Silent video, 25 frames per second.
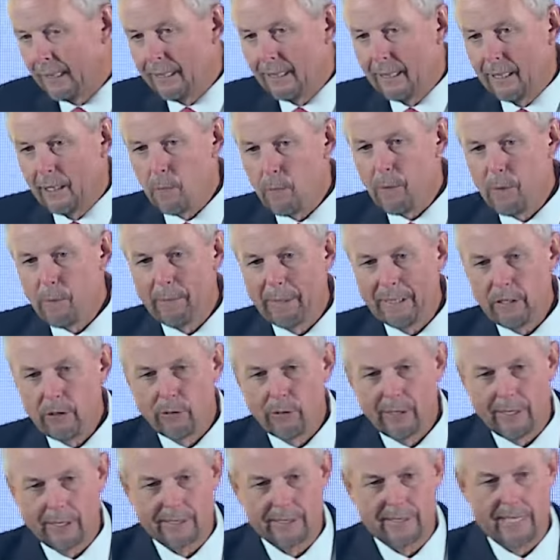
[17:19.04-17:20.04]
Let me mention
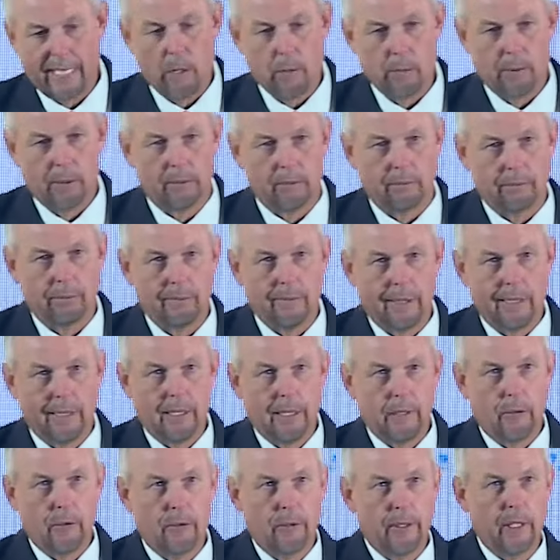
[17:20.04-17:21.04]
an example
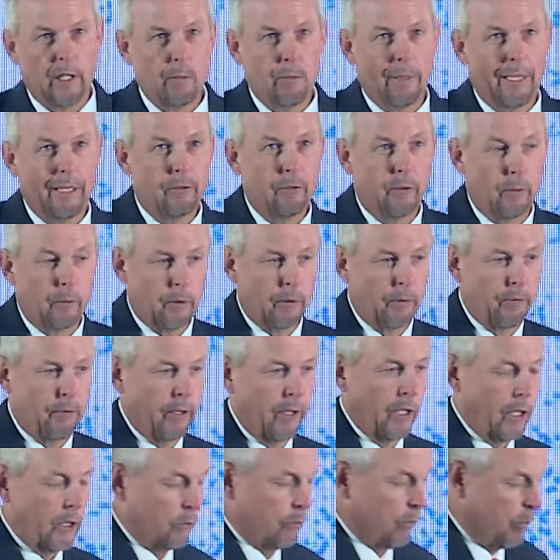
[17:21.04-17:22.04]
as you think about it from a
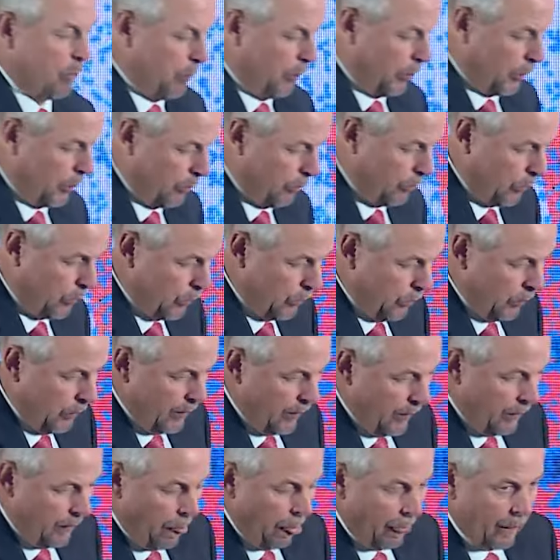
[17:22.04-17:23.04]
philosophy point of view.
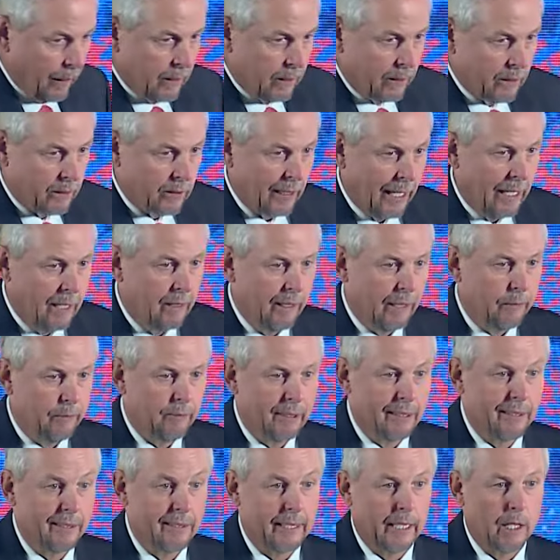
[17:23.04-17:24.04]
So I lived
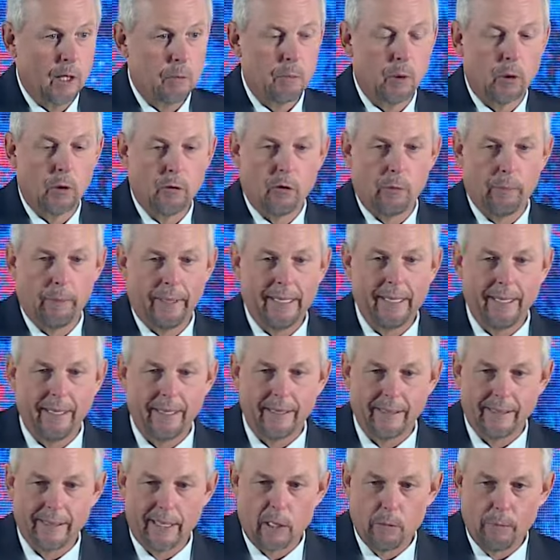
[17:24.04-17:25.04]
in Singapore for many
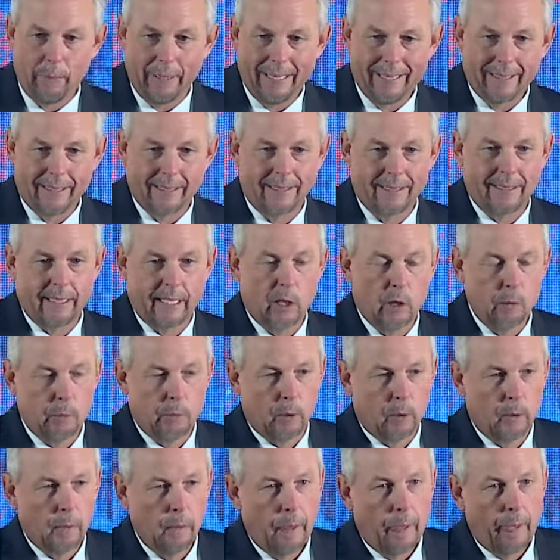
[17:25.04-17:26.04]
years, and I'm based in
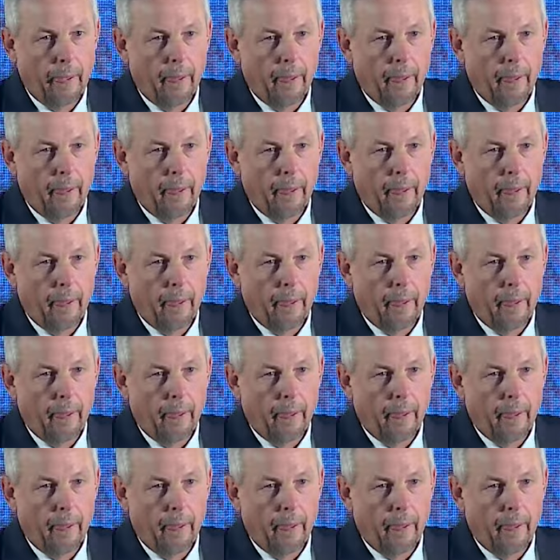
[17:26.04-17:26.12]
Singapore.